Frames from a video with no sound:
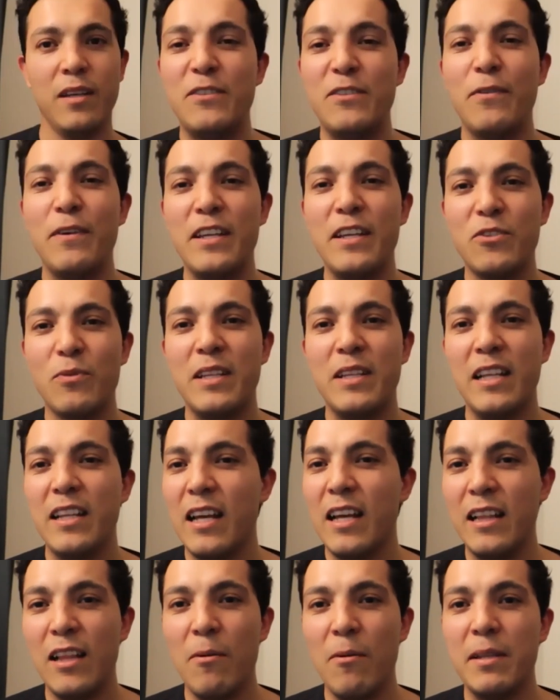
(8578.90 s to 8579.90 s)
finish with that. I
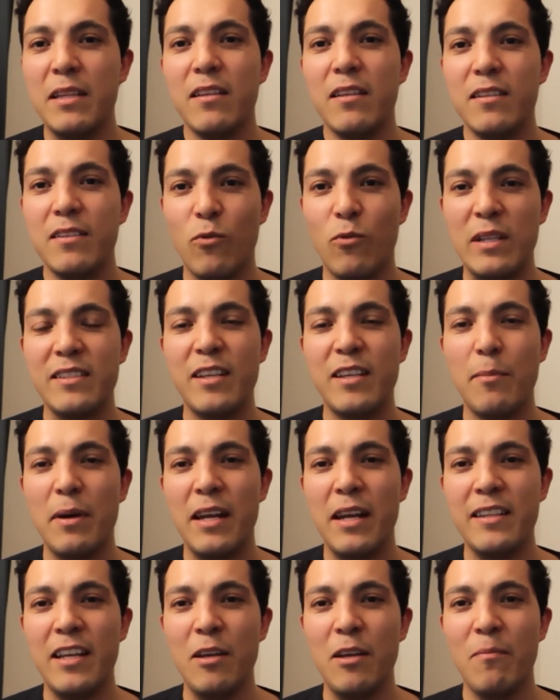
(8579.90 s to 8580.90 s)
love it. 1 step at
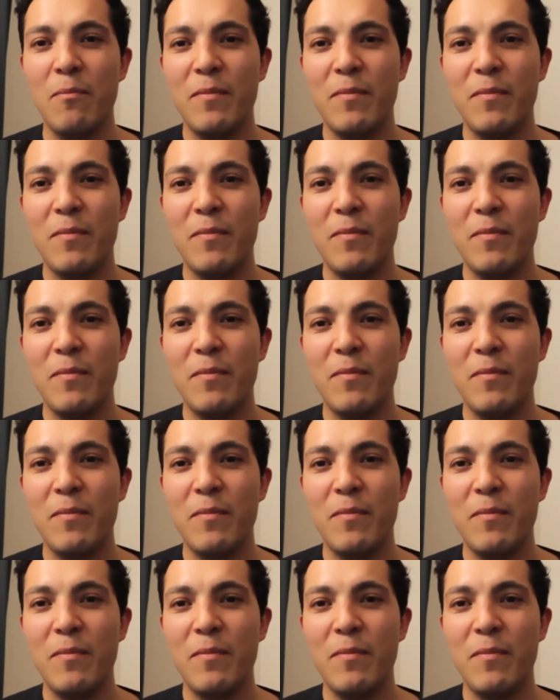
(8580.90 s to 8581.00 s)
a time.